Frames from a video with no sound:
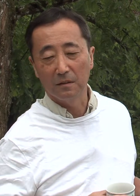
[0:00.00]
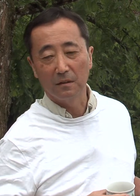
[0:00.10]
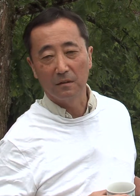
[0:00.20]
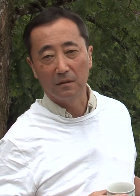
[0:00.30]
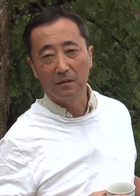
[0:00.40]

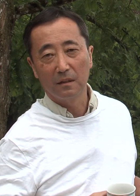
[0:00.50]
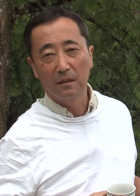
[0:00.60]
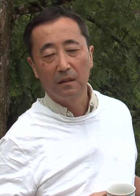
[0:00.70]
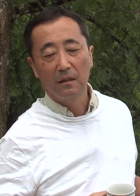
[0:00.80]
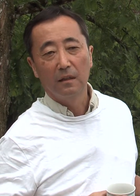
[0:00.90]
Center.
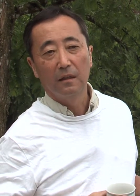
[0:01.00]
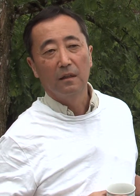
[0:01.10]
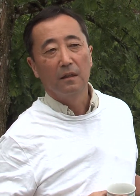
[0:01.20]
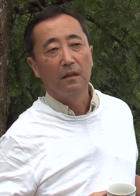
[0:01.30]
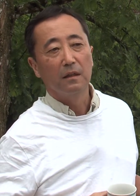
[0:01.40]

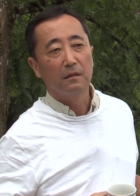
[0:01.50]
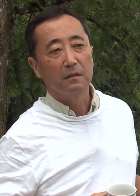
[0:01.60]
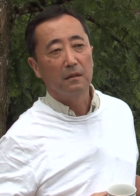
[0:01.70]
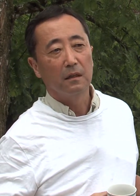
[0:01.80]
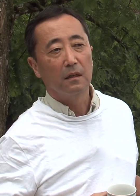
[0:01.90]

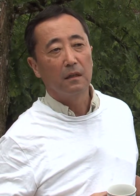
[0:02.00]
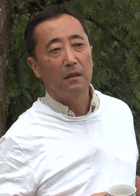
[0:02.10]
And